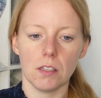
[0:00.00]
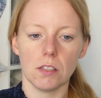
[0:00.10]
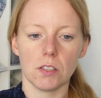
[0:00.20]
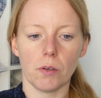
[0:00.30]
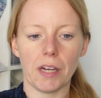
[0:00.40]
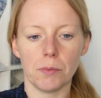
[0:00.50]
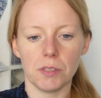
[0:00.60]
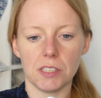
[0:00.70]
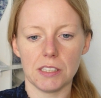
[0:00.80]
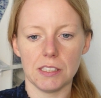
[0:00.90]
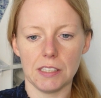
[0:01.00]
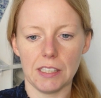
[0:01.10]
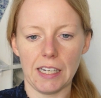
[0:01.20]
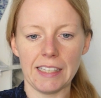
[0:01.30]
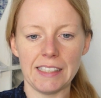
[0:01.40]
So
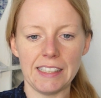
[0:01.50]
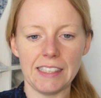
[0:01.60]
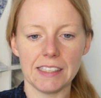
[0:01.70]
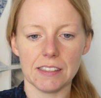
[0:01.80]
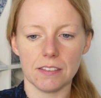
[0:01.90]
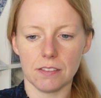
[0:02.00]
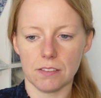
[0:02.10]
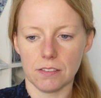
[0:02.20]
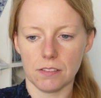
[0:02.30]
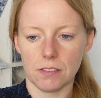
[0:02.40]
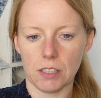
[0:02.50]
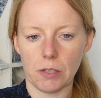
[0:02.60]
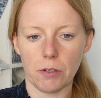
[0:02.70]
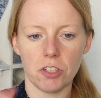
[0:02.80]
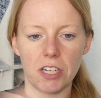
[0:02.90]
I need a
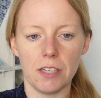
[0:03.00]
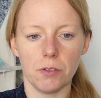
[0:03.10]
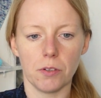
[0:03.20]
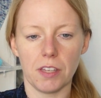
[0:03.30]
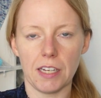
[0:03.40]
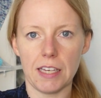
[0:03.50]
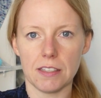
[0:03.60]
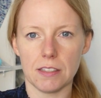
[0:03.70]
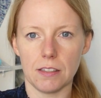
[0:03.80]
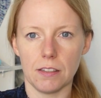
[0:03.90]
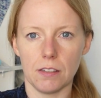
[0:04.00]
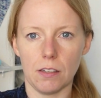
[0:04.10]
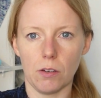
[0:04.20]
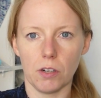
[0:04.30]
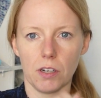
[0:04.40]
crochet hook that has a
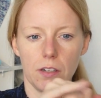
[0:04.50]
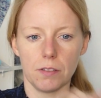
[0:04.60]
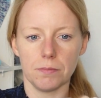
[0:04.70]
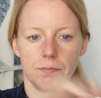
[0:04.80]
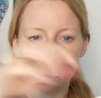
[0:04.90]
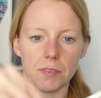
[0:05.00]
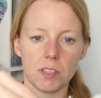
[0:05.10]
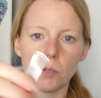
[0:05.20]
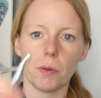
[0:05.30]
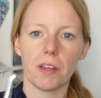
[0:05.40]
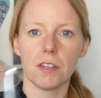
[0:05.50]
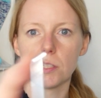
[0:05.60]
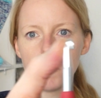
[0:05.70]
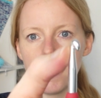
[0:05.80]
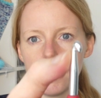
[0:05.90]
longer, so where this
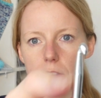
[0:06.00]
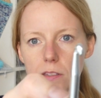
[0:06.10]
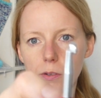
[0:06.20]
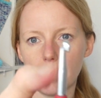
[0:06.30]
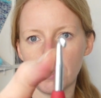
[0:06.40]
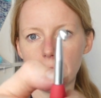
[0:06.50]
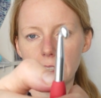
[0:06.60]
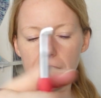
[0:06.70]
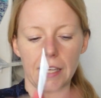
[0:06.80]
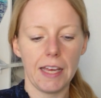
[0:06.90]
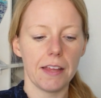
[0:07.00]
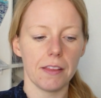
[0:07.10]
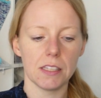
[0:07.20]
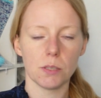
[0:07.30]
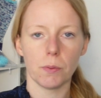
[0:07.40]
part is longer.
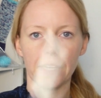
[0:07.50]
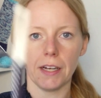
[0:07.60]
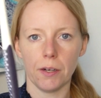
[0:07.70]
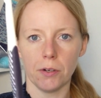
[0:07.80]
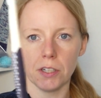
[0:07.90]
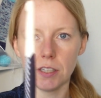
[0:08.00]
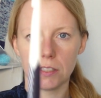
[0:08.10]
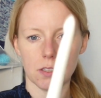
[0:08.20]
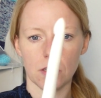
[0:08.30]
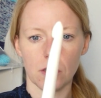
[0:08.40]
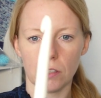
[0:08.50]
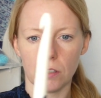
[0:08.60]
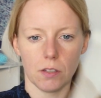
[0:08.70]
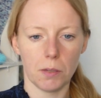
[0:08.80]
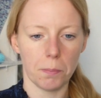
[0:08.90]
That's why I ordered
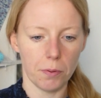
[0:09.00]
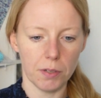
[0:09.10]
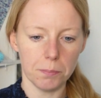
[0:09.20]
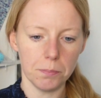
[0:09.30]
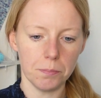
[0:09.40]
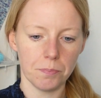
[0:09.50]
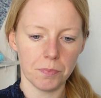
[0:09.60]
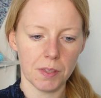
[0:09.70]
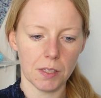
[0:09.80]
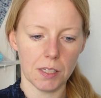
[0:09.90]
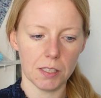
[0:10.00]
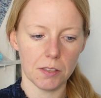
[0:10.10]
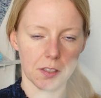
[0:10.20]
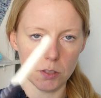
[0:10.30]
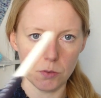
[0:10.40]
a Prim, this